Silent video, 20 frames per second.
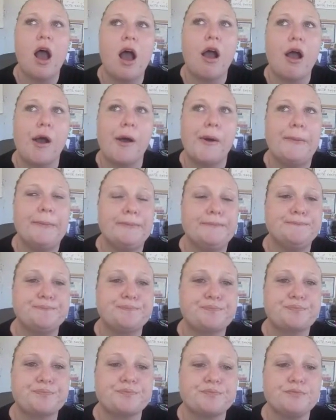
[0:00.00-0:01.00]

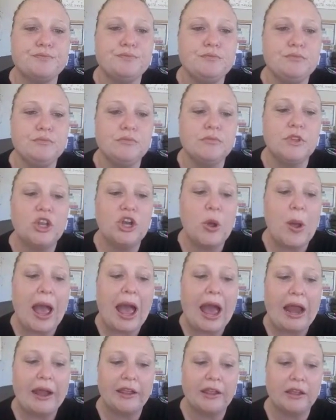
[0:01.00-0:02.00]
You know,
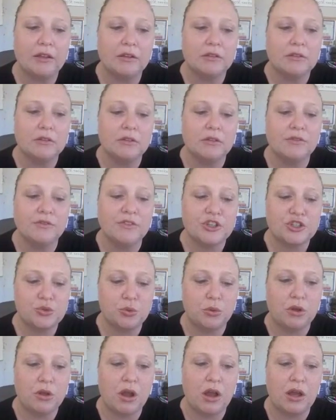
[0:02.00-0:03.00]
adding
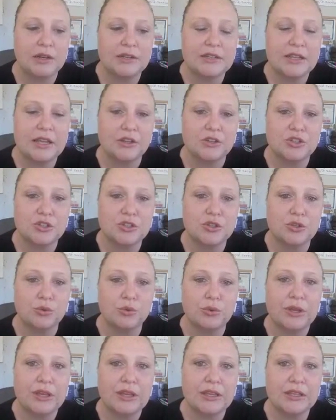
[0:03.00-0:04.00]
visual content
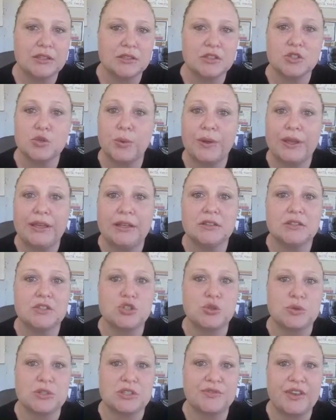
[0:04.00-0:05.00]
to his
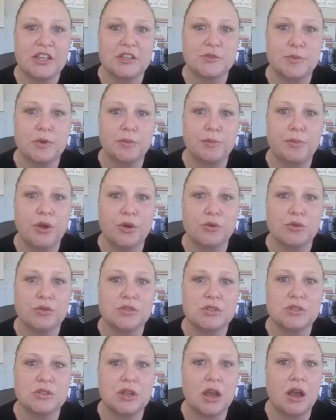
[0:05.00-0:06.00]
tweets, to his Facebook
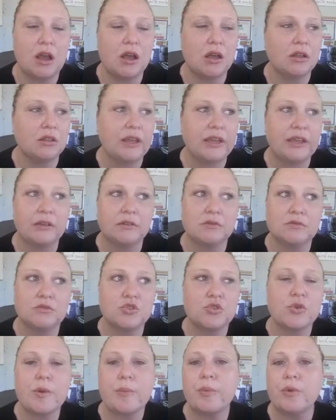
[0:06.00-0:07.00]
post, like
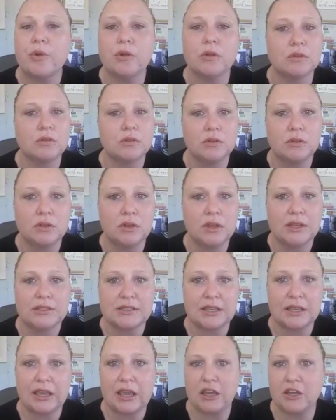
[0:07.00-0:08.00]
tripled
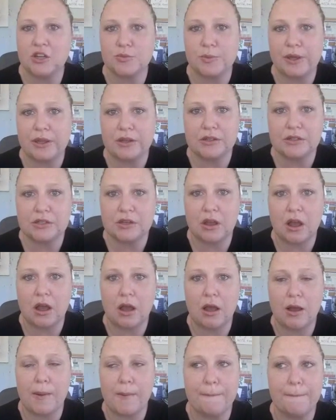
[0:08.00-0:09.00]
his engagement.
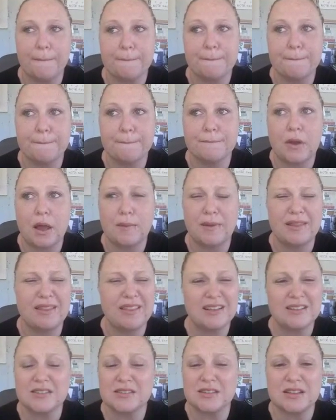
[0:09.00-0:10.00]
I
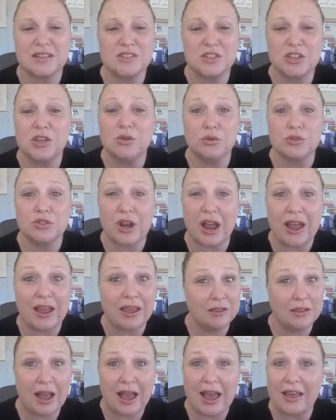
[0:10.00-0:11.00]
mean, that's huge.
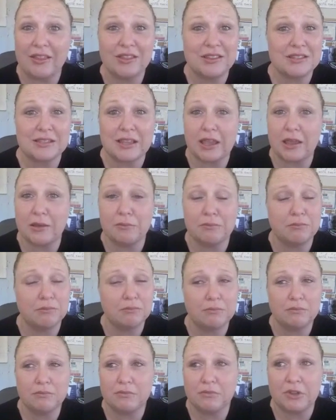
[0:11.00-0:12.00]
I had the
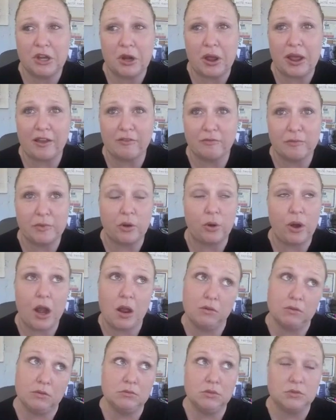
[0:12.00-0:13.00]
same, you know, I haven't been
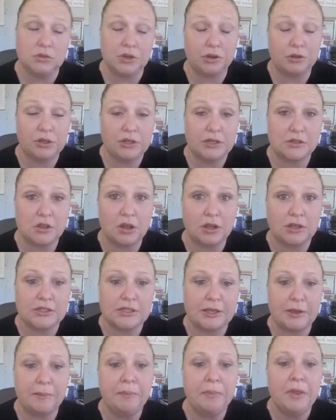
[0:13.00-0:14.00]
around nearly as long
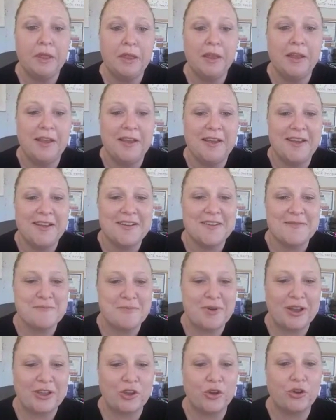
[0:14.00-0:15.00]
as him,
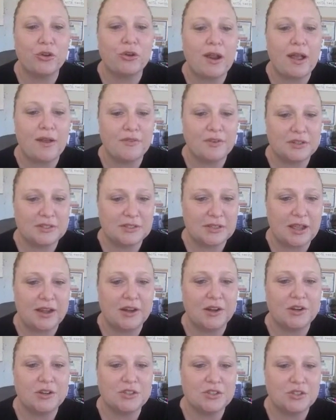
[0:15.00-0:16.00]
but you're a graphic
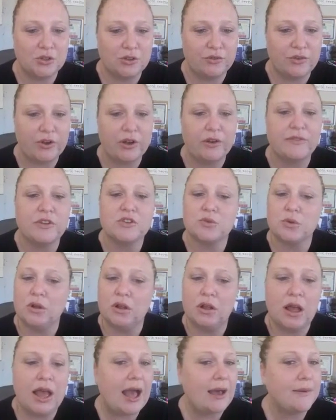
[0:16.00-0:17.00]
designer, so you're very
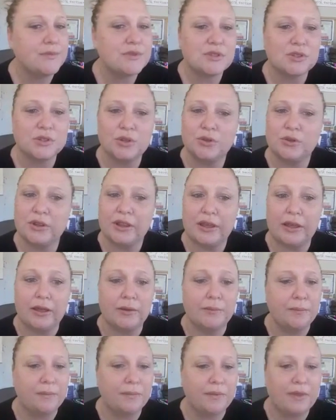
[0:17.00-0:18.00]
visual.
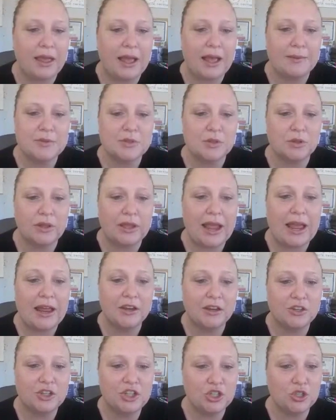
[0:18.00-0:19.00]
Absolutely.
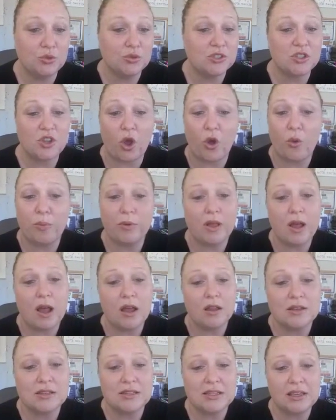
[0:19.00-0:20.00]
And do you scope a
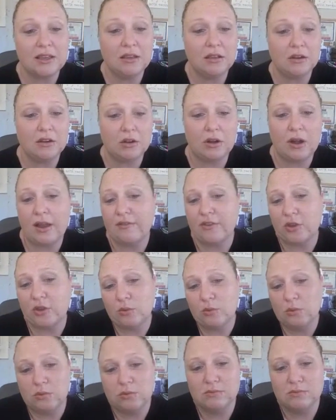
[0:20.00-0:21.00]
lot, Dee? Or have
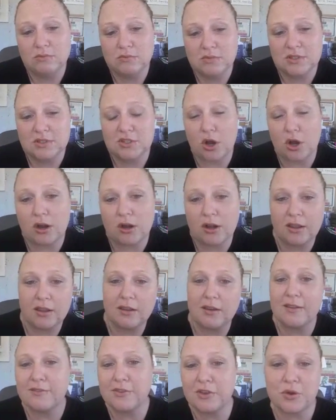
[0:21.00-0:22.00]
you
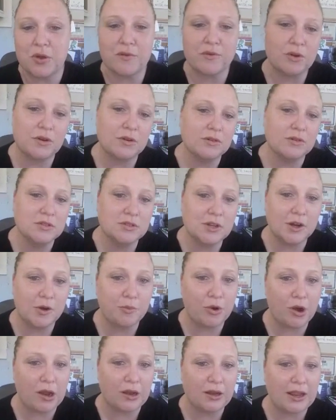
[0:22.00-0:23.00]
started? Have you ever done
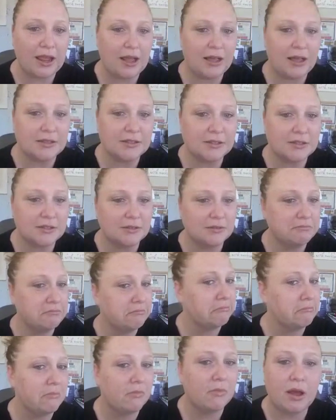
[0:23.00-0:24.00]
a broadcast?
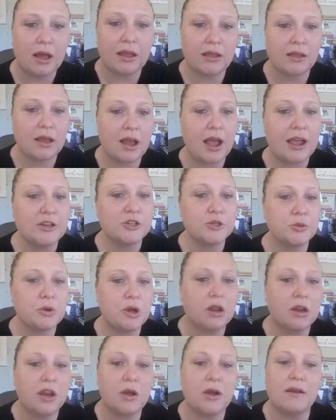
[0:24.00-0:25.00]
I do
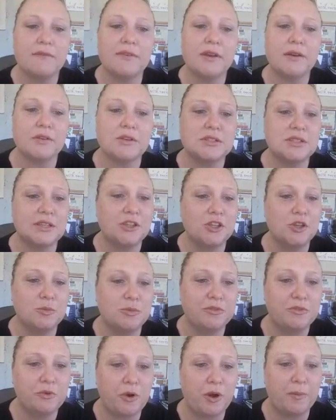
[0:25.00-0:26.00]
not know. I've never seen you
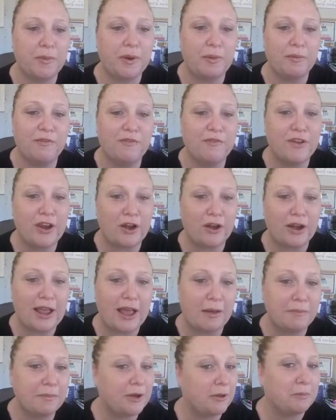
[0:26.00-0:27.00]
before, but I'm very
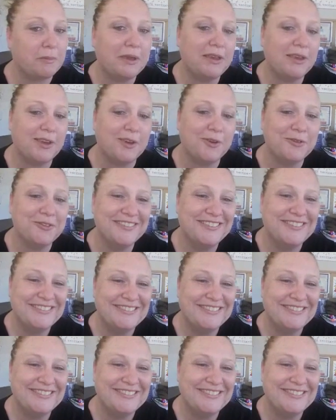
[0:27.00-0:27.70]
happy to meet you.